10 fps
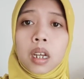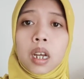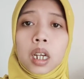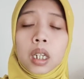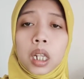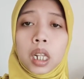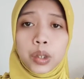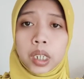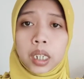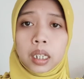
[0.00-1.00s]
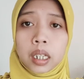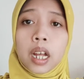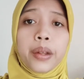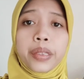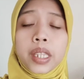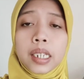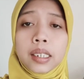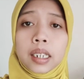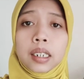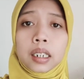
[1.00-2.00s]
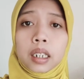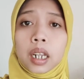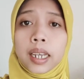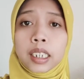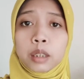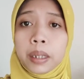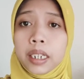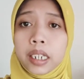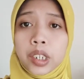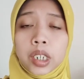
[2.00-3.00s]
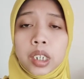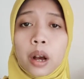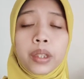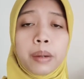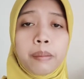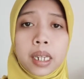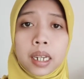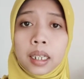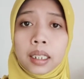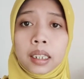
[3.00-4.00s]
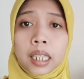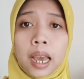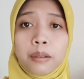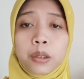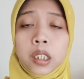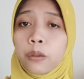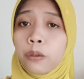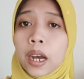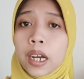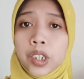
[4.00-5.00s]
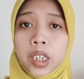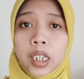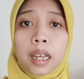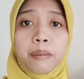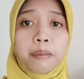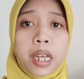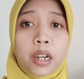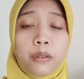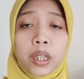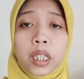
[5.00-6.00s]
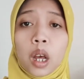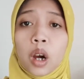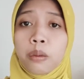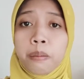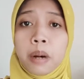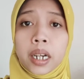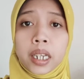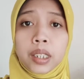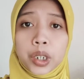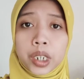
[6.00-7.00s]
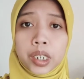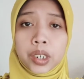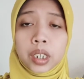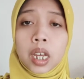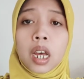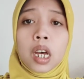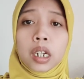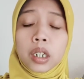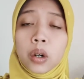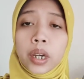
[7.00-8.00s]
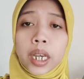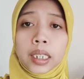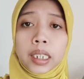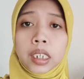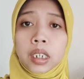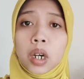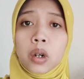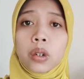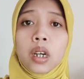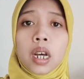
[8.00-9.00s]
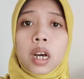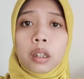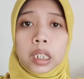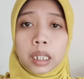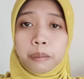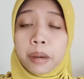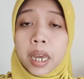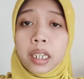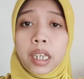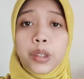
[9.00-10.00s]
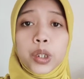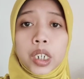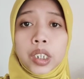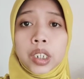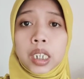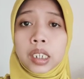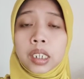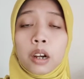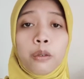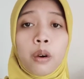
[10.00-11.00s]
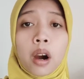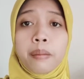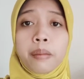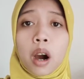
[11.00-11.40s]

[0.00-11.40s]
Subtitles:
Closing. Thus an explanation of the meaning, types, function, and benefit of bank interest. Now it is known that bank interest is a form of